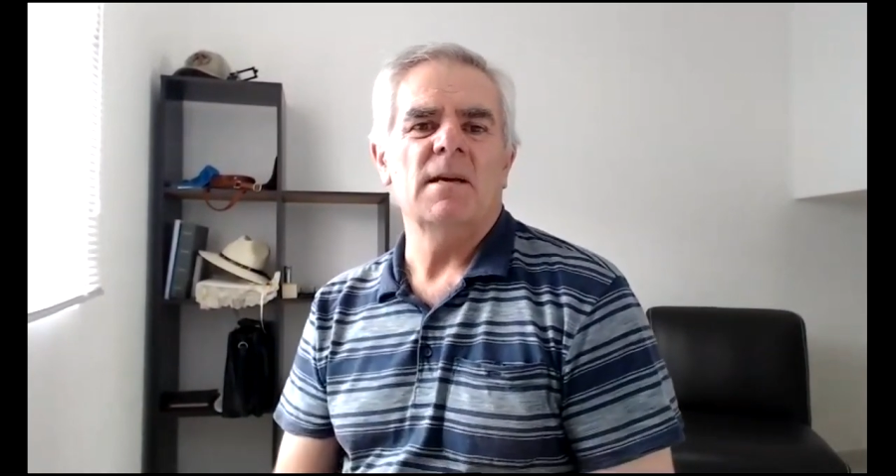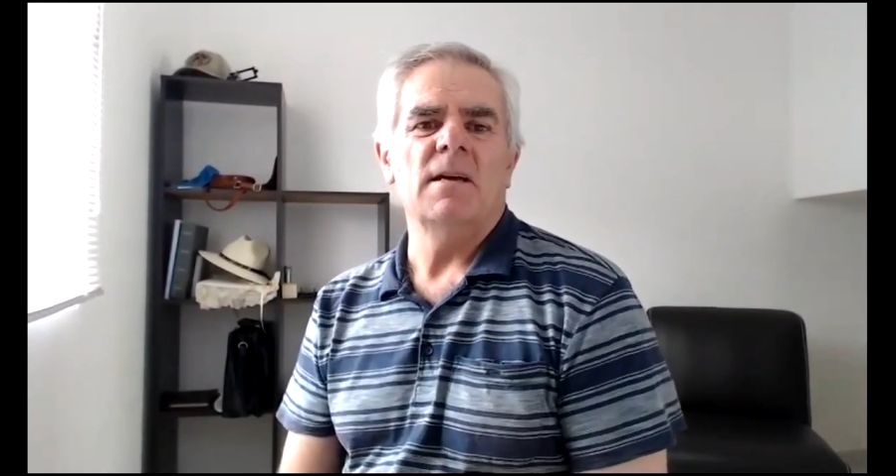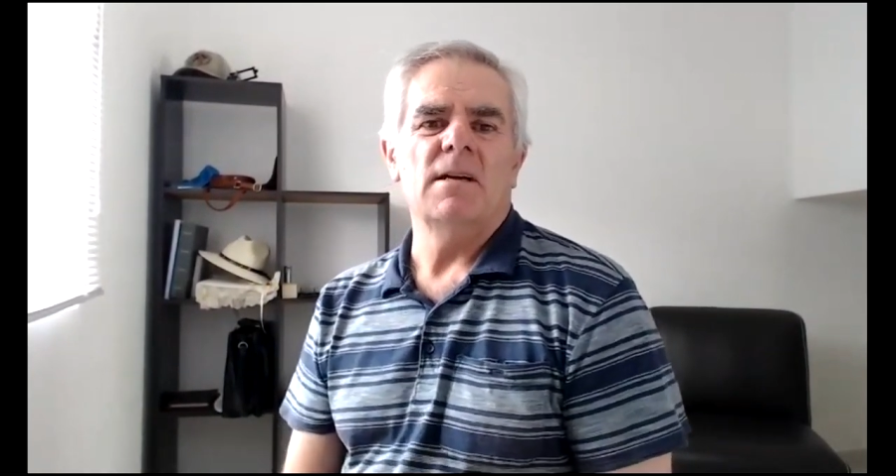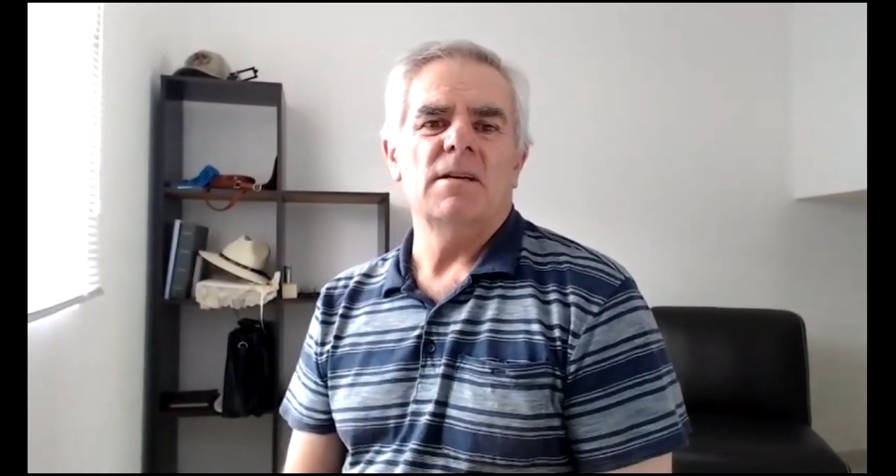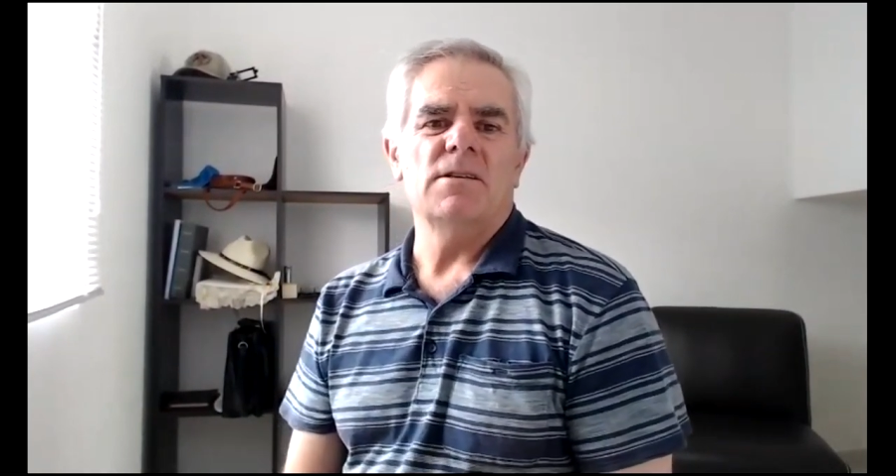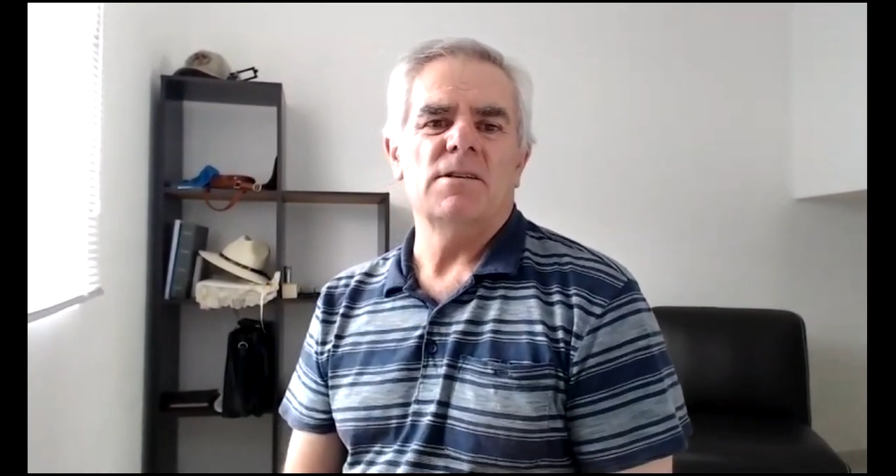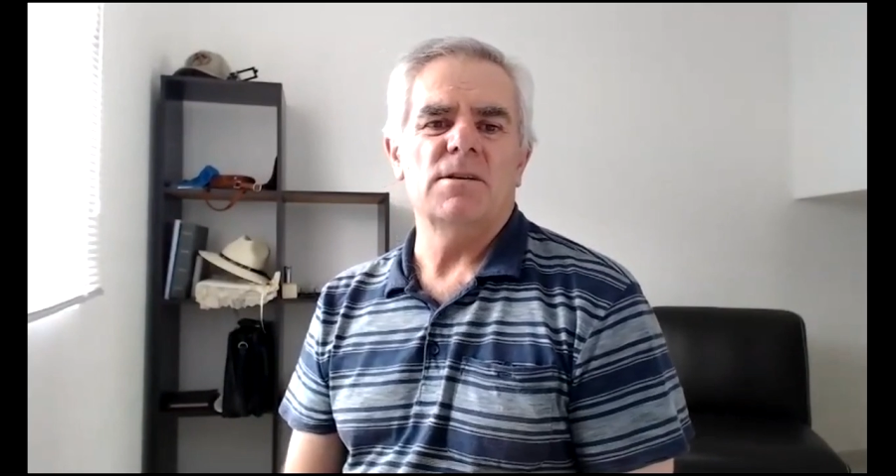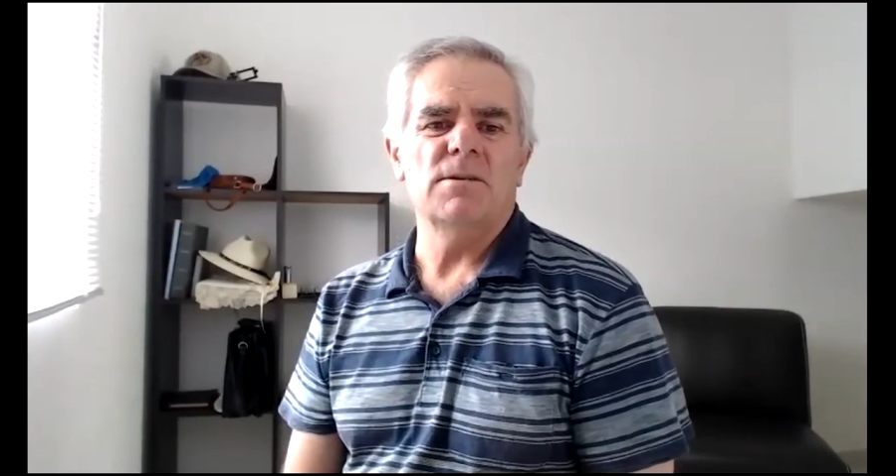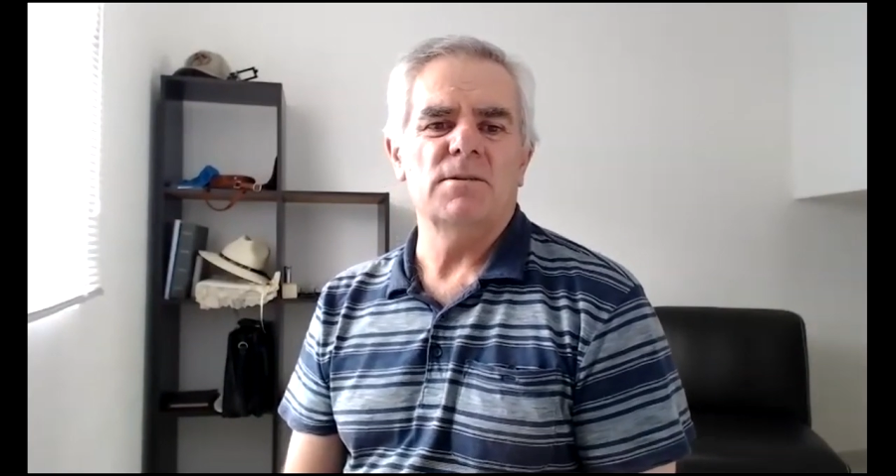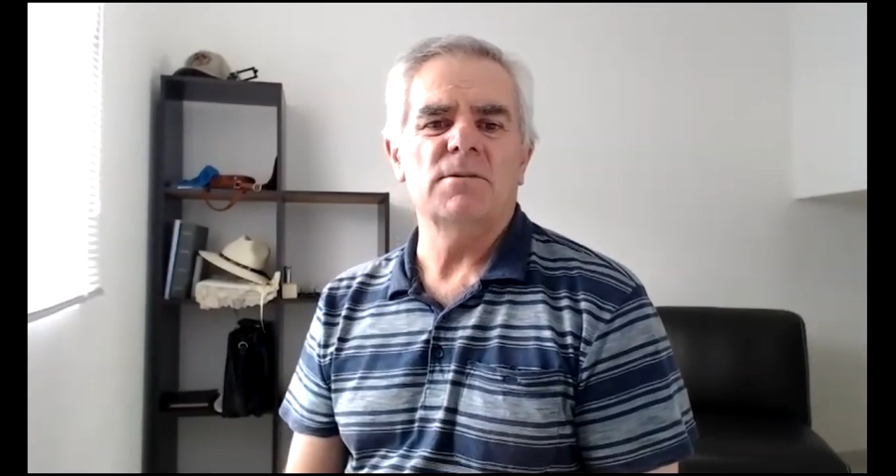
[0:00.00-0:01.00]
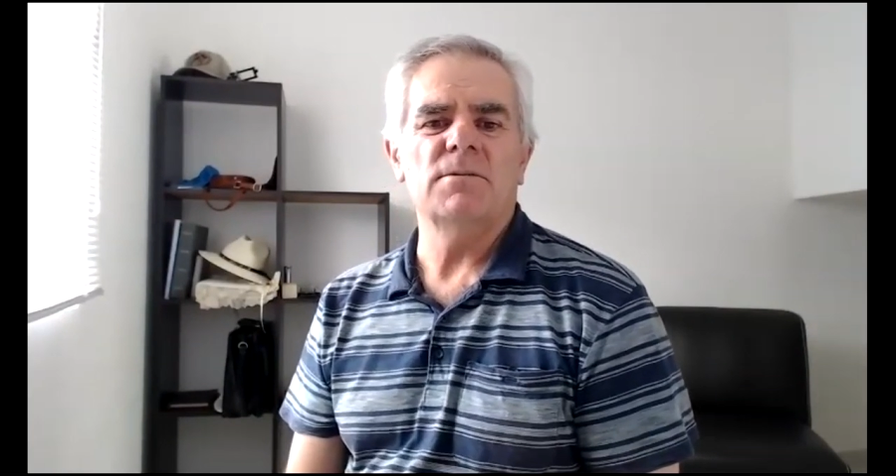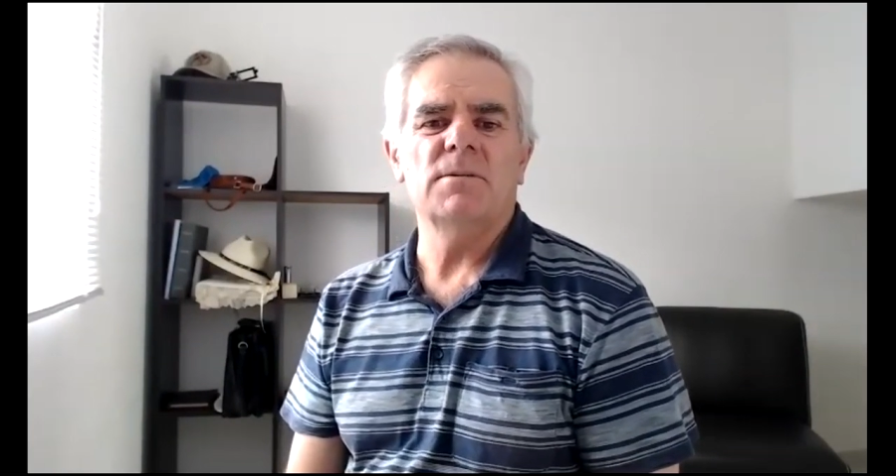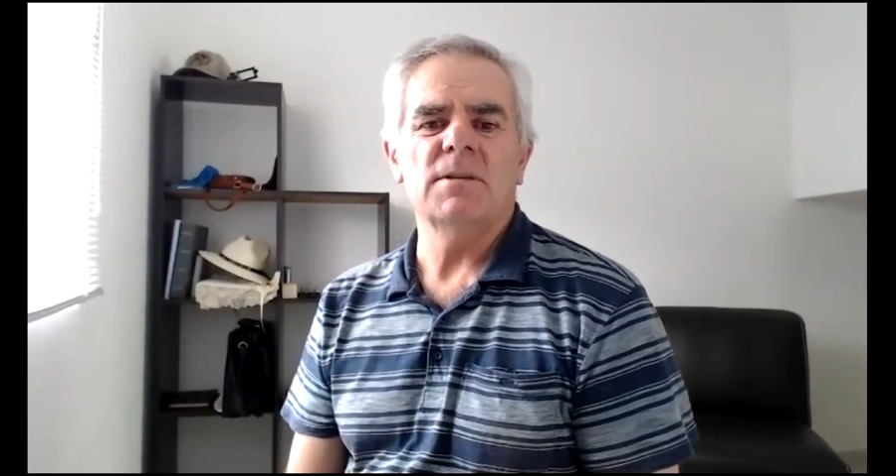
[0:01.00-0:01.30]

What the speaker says: to